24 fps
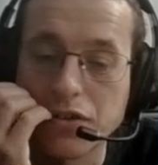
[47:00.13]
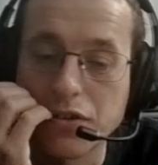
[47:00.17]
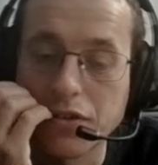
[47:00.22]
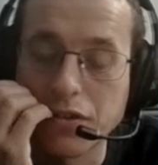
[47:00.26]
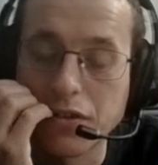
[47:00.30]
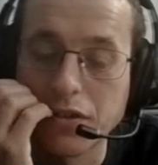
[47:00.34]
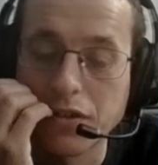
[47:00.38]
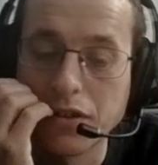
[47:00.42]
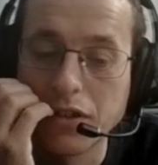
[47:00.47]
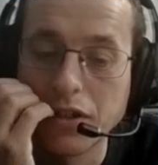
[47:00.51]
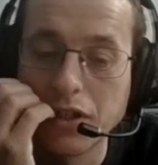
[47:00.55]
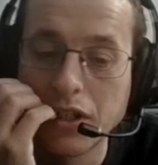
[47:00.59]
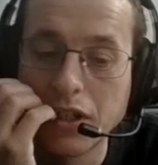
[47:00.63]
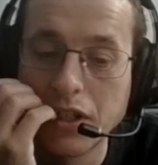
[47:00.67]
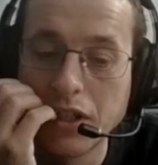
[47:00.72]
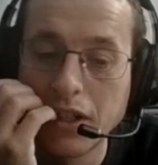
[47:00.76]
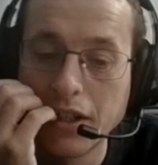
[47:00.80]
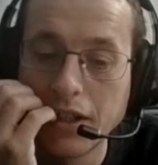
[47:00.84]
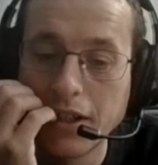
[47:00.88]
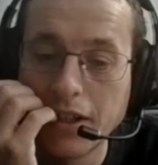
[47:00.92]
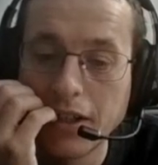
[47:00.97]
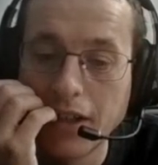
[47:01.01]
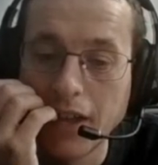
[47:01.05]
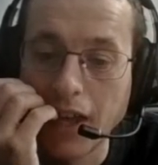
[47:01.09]
sure,
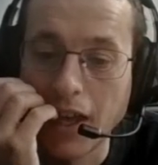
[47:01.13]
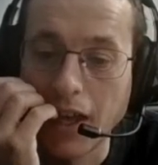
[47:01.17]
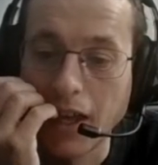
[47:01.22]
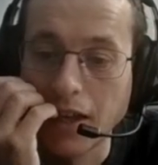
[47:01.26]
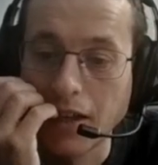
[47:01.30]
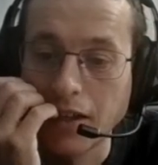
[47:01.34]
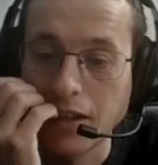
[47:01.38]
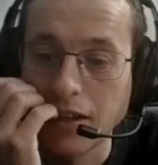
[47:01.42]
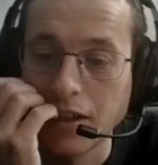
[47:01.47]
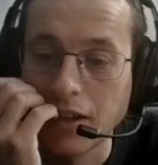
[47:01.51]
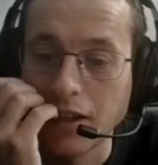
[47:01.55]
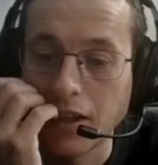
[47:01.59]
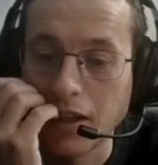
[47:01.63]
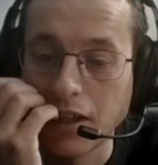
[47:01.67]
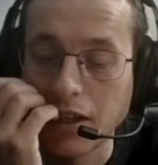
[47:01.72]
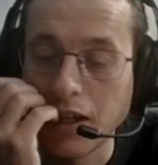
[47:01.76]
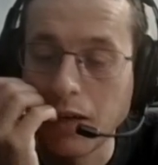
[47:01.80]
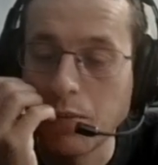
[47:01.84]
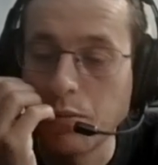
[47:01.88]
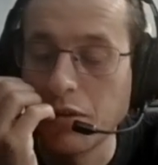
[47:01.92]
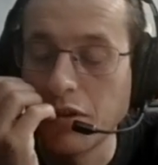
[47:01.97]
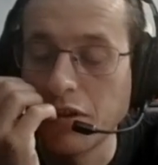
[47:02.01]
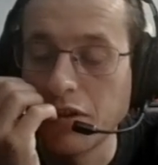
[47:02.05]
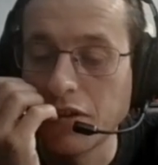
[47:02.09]
and
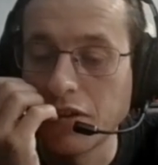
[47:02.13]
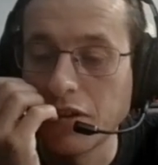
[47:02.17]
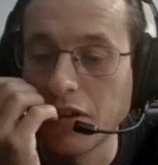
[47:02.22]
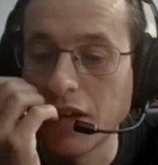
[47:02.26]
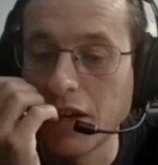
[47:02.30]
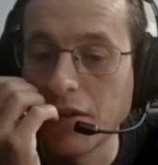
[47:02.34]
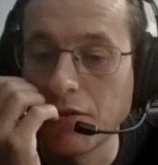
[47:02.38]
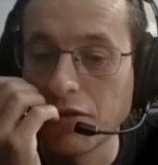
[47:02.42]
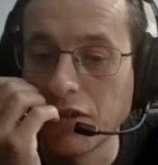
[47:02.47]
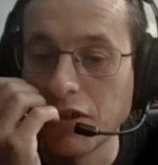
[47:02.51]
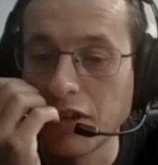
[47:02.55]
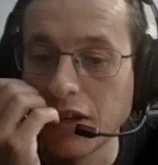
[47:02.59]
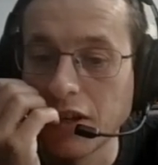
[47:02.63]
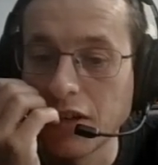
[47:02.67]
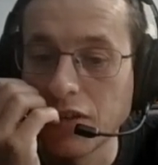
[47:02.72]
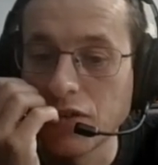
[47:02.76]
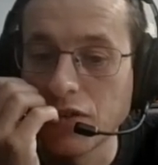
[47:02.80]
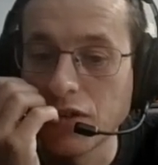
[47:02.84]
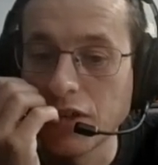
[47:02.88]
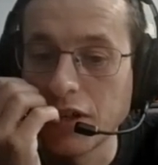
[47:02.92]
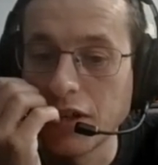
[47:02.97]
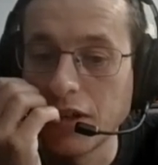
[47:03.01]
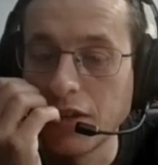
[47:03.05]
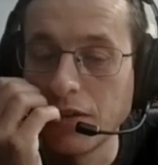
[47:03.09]
keeping us alive with an
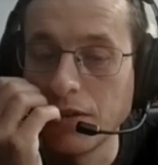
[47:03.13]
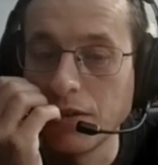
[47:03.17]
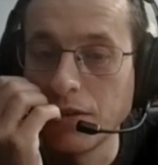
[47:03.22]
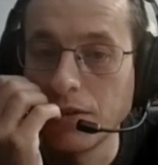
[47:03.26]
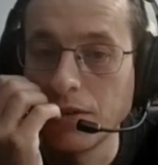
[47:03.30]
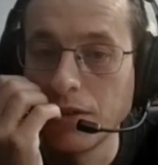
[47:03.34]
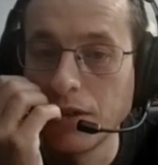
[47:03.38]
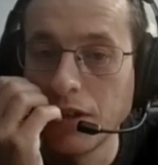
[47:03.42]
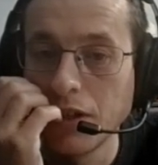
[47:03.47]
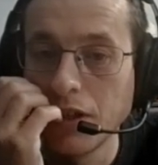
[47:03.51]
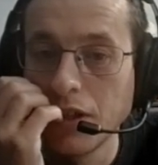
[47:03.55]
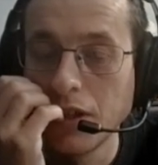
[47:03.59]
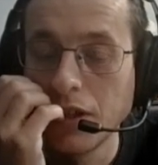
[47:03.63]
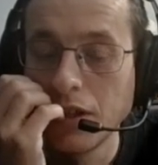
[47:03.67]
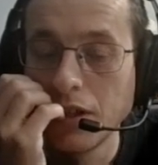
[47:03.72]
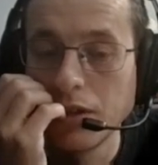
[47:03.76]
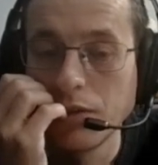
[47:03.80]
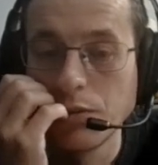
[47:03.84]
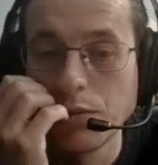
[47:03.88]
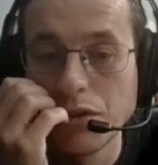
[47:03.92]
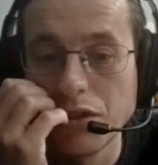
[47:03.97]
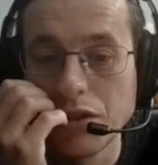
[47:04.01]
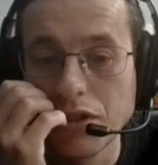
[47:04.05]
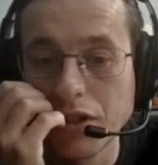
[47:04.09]
extra heal.
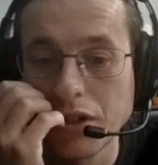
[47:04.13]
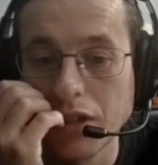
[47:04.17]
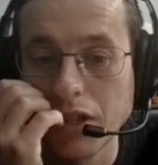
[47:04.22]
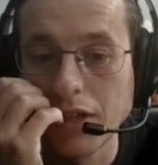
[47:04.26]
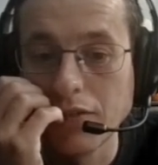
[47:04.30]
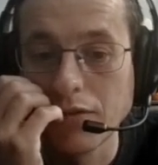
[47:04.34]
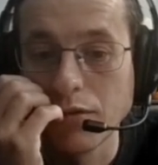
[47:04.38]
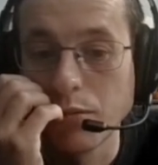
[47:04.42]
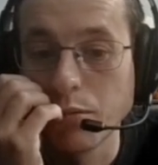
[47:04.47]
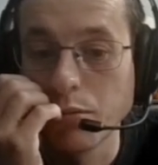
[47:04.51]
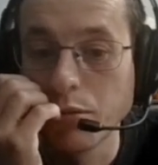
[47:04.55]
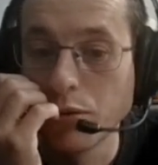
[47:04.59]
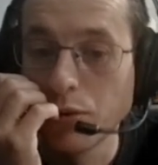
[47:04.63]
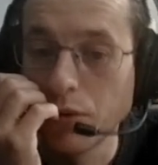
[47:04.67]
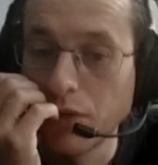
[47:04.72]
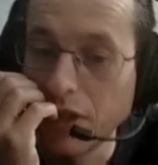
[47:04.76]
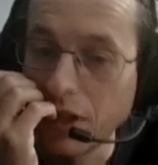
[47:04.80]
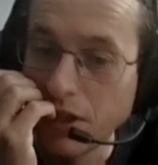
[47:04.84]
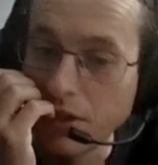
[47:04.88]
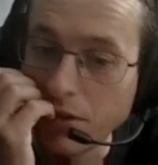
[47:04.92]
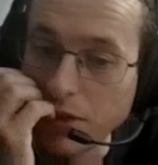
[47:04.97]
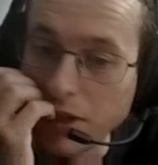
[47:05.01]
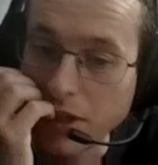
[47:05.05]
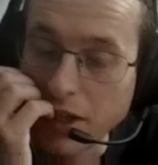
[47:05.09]
We should level
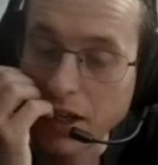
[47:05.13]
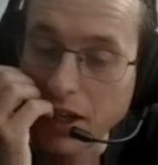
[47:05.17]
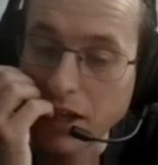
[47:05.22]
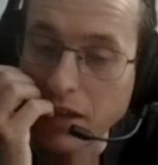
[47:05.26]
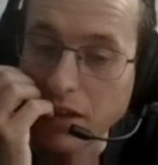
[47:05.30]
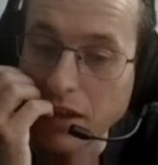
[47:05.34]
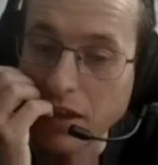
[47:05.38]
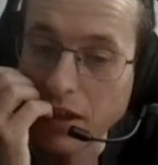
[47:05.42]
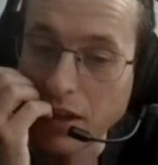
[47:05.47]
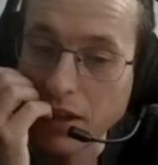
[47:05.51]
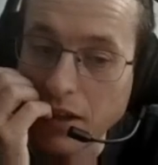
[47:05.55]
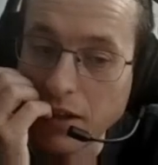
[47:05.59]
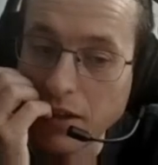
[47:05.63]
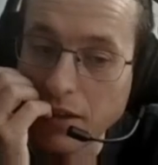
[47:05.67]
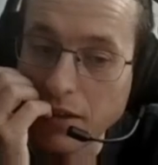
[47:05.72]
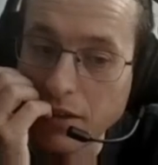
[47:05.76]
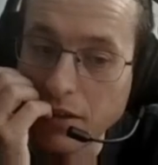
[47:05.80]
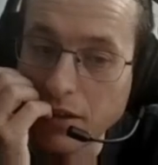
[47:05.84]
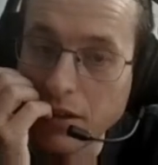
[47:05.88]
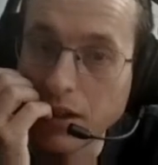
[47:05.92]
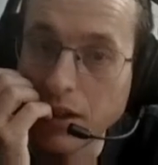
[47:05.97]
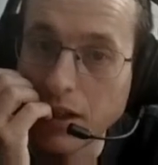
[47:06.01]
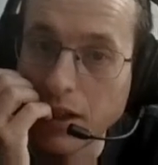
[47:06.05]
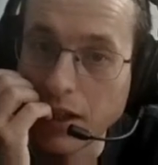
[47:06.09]
pretty quick, I think.
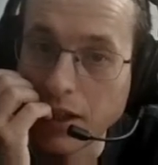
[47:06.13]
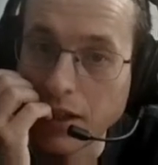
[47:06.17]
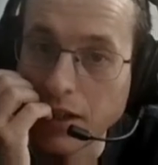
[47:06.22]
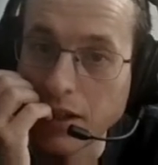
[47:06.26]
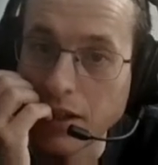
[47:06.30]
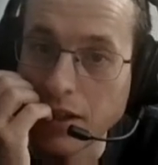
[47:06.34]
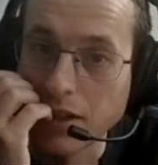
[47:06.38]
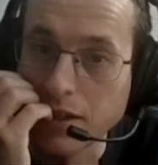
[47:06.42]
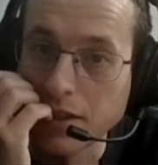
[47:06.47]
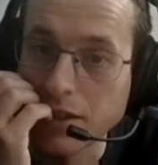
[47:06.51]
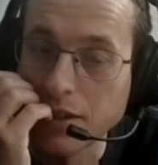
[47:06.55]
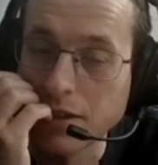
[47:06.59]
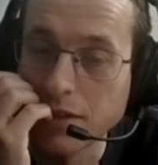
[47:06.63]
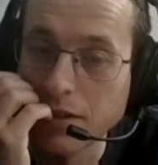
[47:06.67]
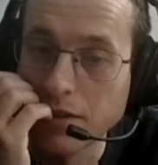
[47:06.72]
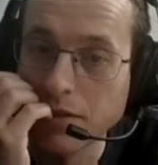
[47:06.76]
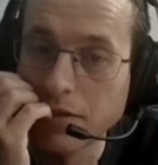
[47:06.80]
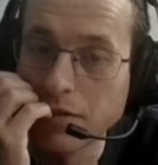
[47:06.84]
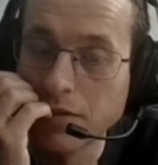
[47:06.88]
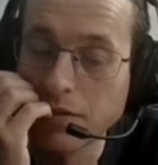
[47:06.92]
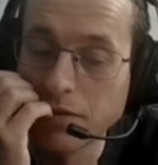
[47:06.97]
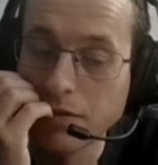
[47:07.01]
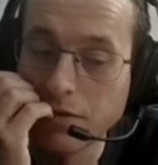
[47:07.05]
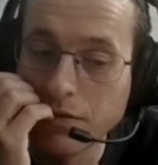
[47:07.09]
Like this,
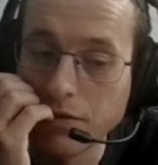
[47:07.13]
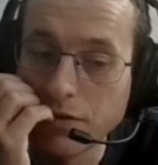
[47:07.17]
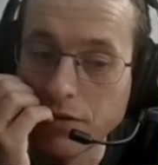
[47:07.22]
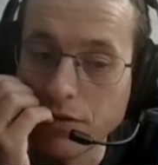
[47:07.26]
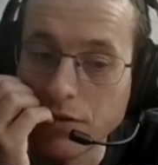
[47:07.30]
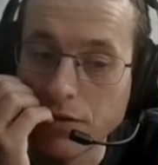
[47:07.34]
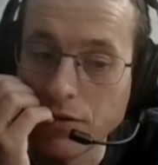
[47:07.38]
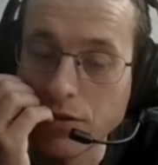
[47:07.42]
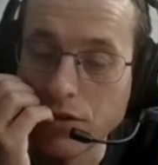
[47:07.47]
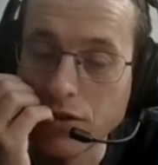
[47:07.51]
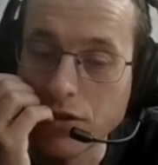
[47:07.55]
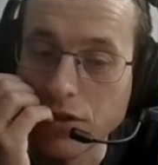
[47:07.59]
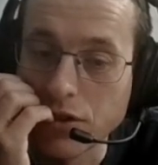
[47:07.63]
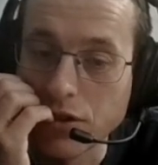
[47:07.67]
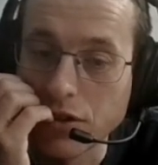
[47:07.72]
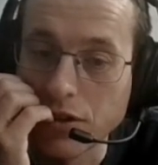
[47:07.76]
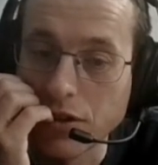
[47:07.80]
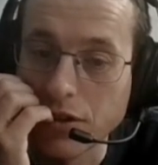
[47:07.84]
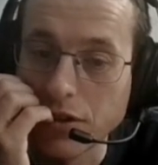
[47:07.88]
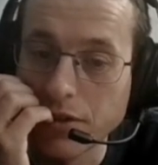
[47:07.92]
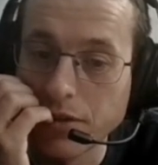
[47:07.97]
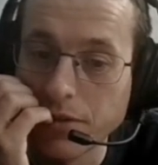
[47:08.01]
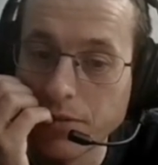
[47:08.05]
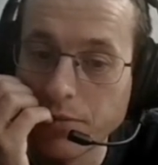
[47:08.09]
for
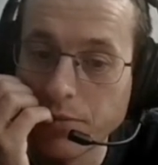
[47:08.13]
sure.